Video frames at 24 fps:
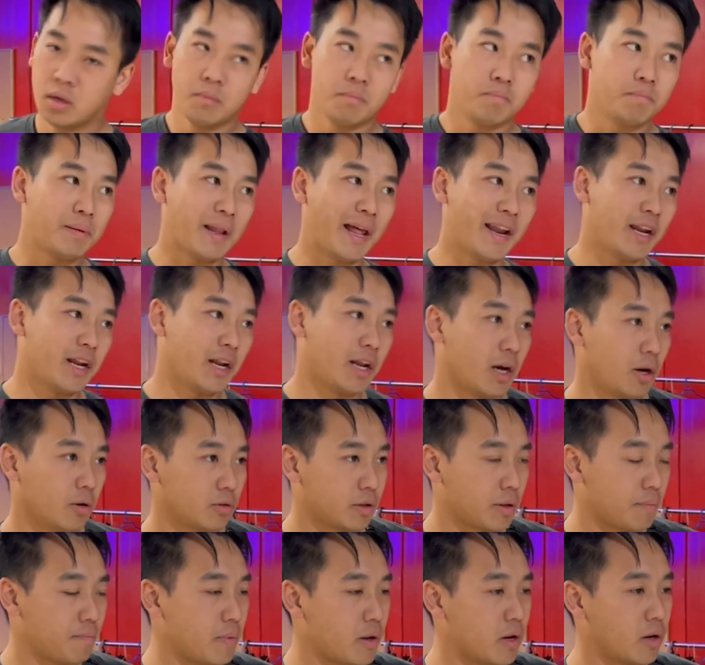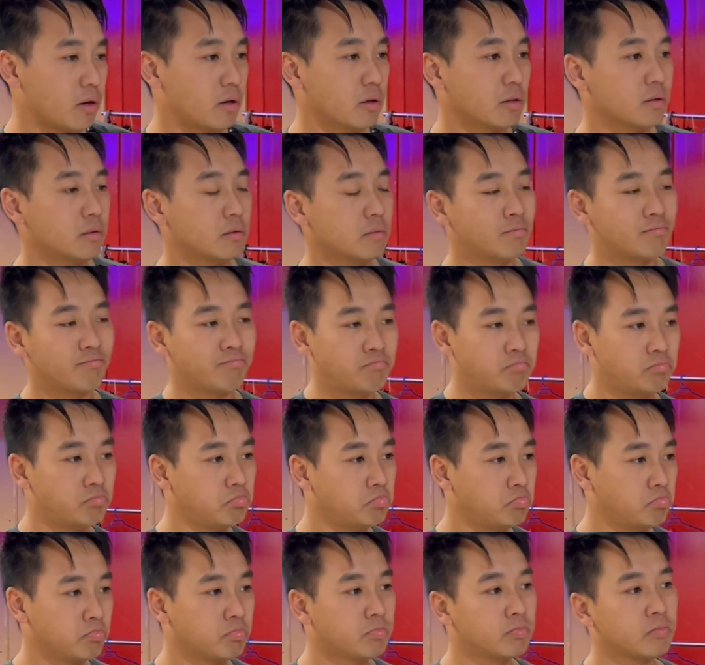Blended out the middle.
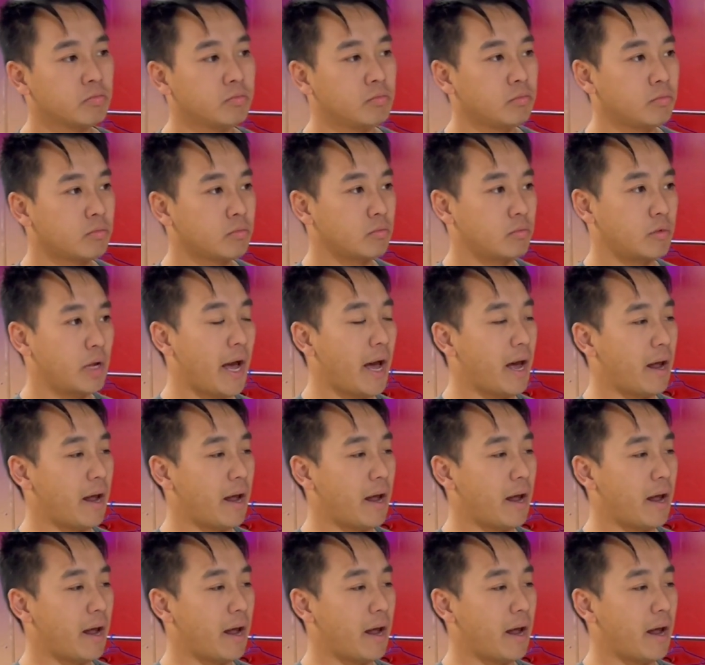Yeah,